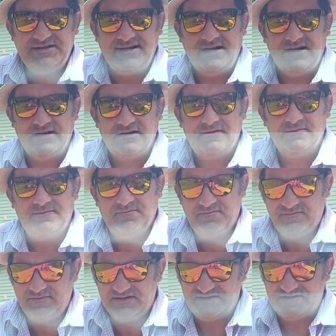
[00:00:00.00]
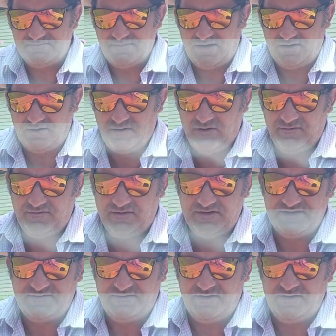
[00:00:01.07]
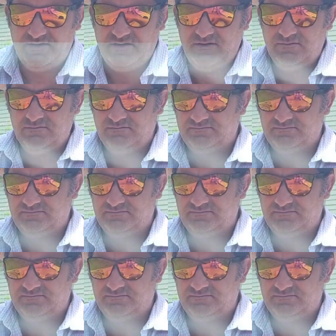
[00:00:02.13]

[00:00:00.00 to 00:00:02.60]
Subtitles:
tea. This is my goal for this video.